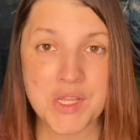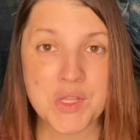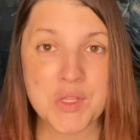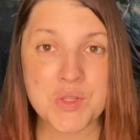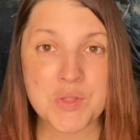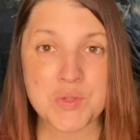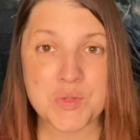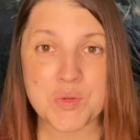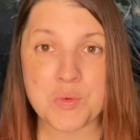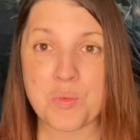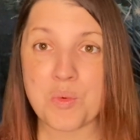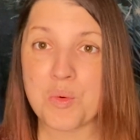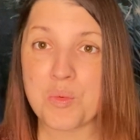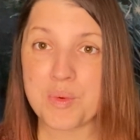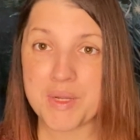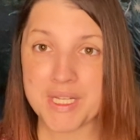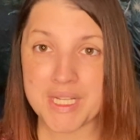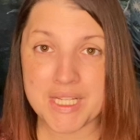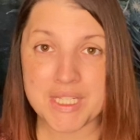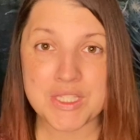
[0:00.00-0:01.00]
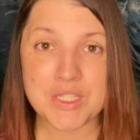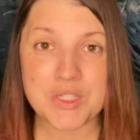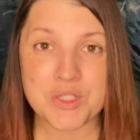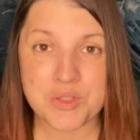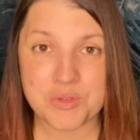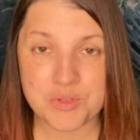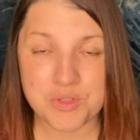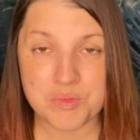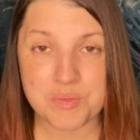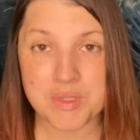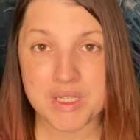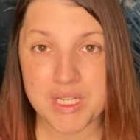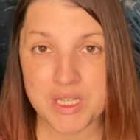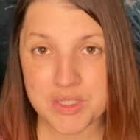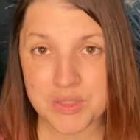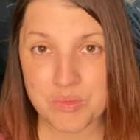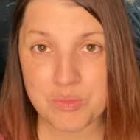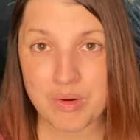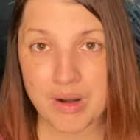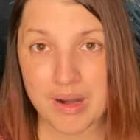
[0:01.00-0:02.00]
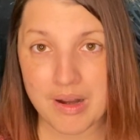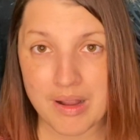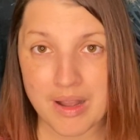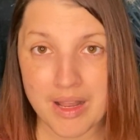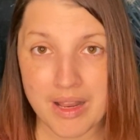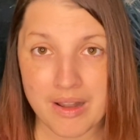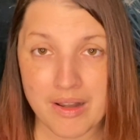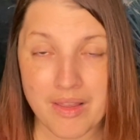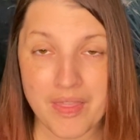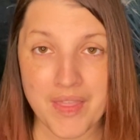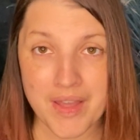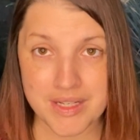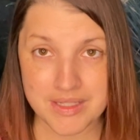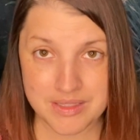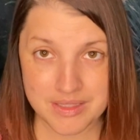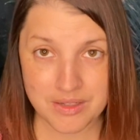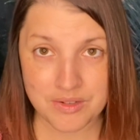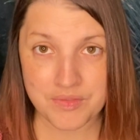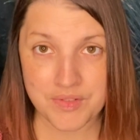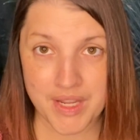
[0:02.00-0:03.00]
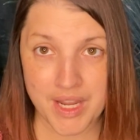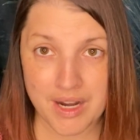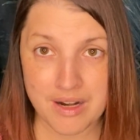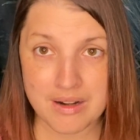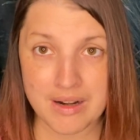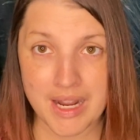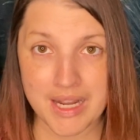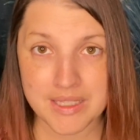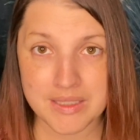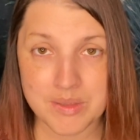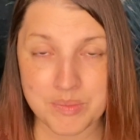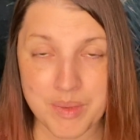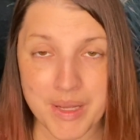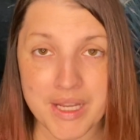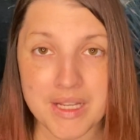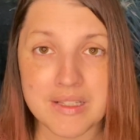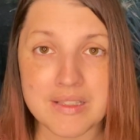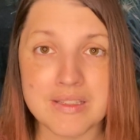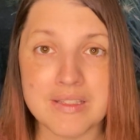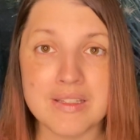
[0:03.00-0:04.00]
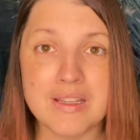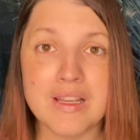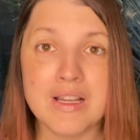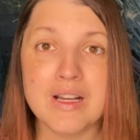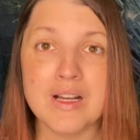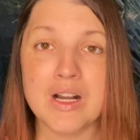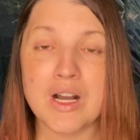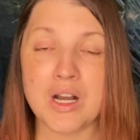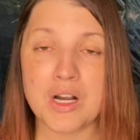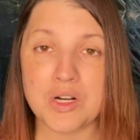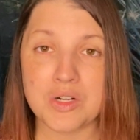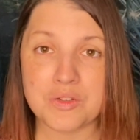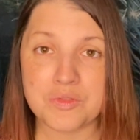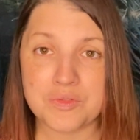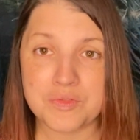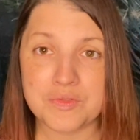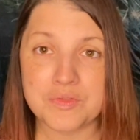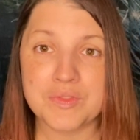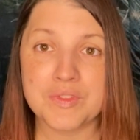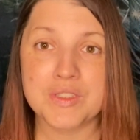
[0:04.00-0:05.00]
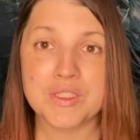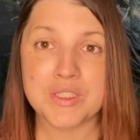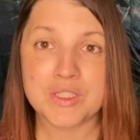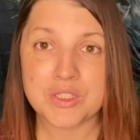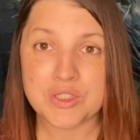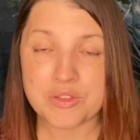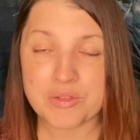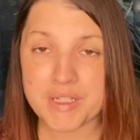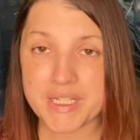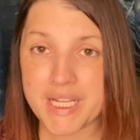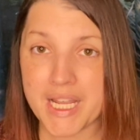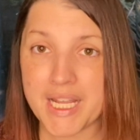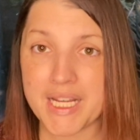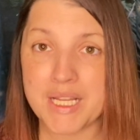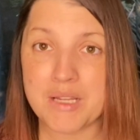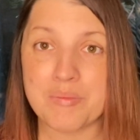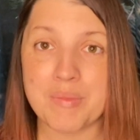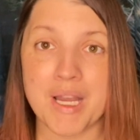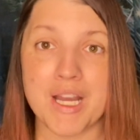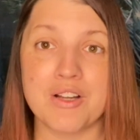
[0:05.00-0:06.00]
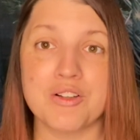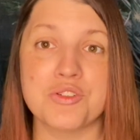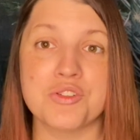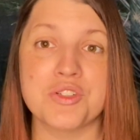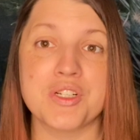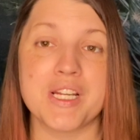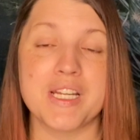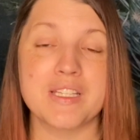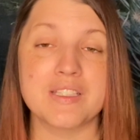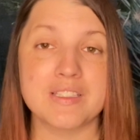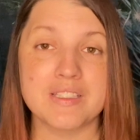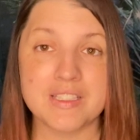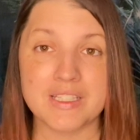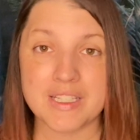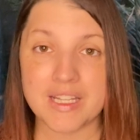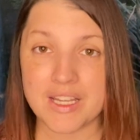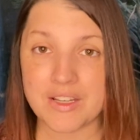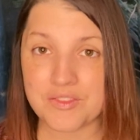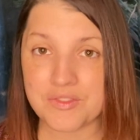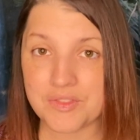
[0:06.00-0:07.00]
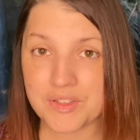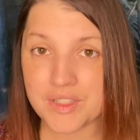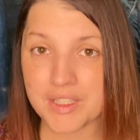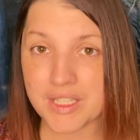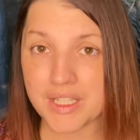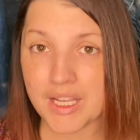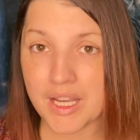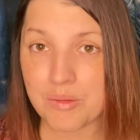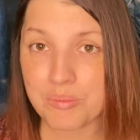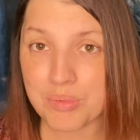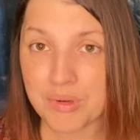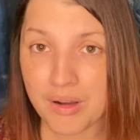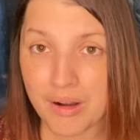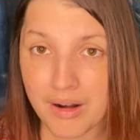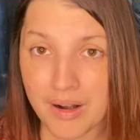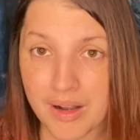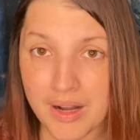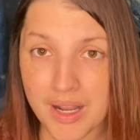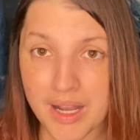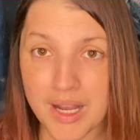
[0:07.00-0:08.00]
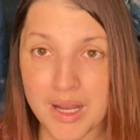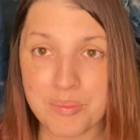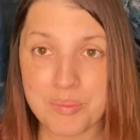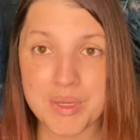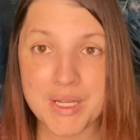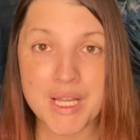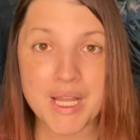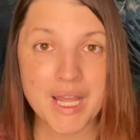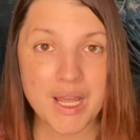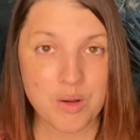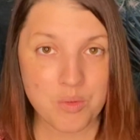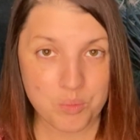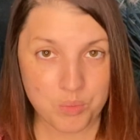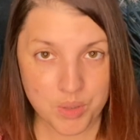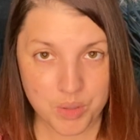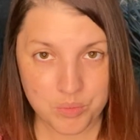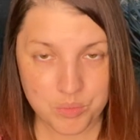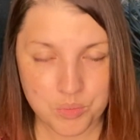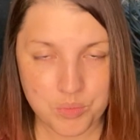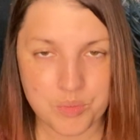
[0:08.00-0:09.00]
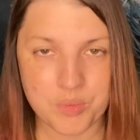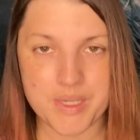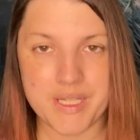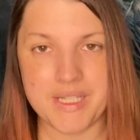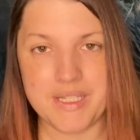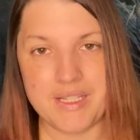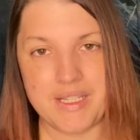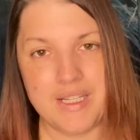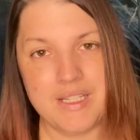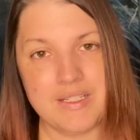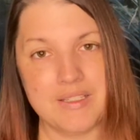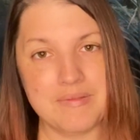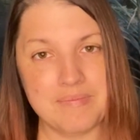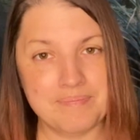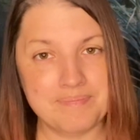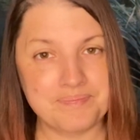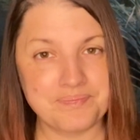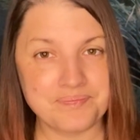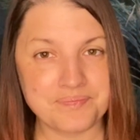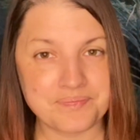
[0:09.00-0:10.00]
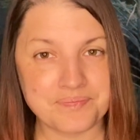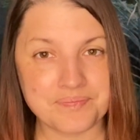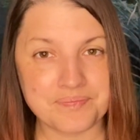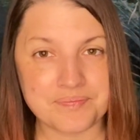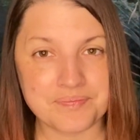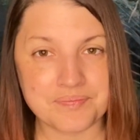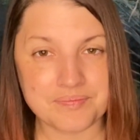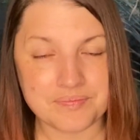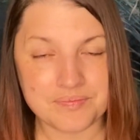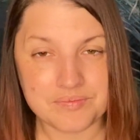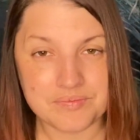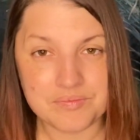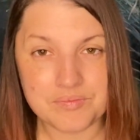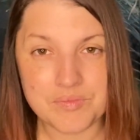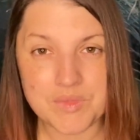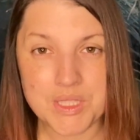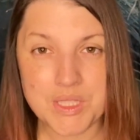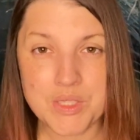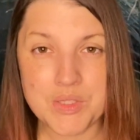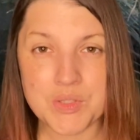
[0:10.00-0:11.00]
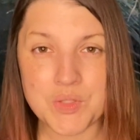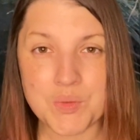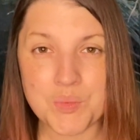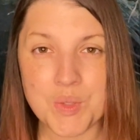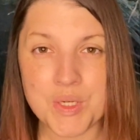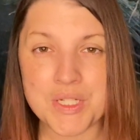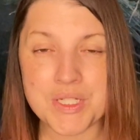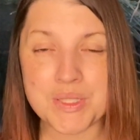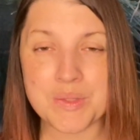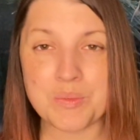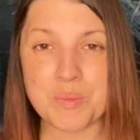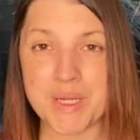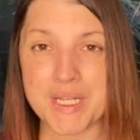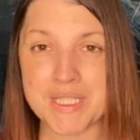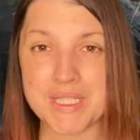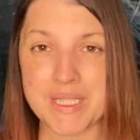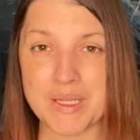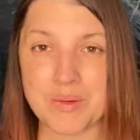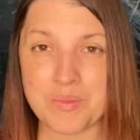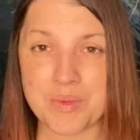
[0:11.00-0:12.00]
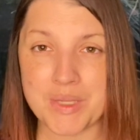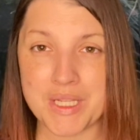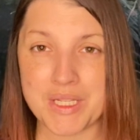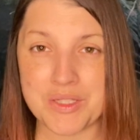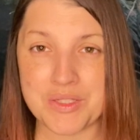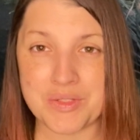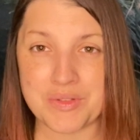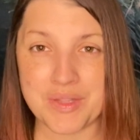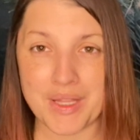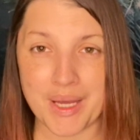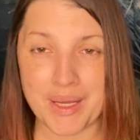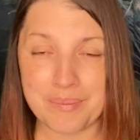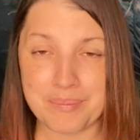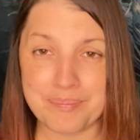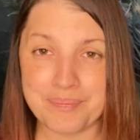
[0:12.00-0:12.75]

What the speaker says: So what we need to do is we need to work on that self-care aspect of creating boundaries and filling up our cup and what we need. So what are some ways that we can do that?